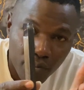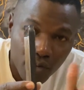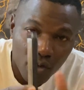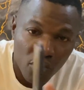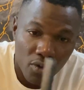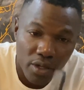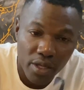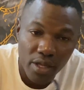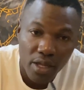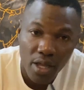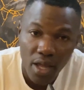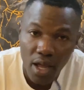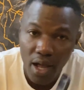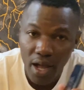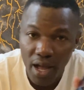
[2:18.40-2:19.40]
Okay?
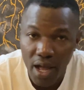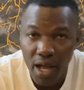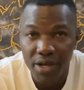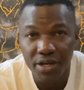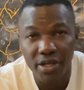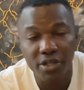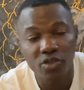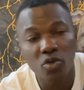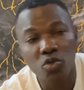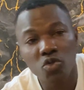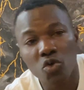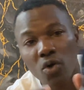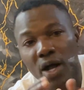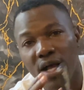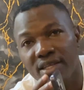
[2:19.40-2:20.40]
And it
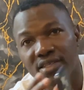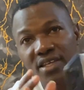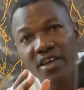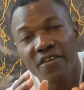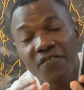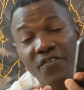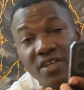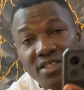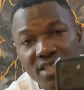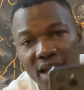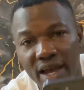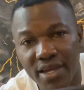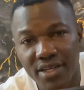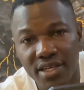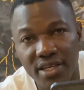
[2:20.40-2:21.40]
also has a Face
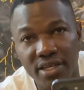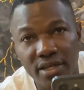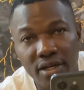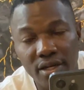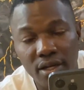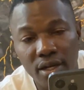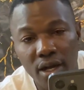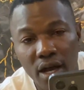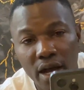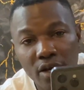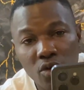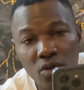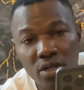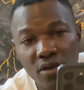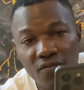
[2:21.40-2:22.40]
ID
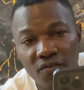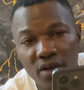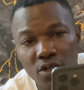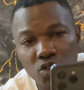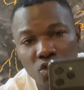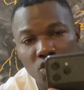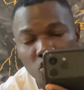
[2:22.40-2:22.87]
unlocking function.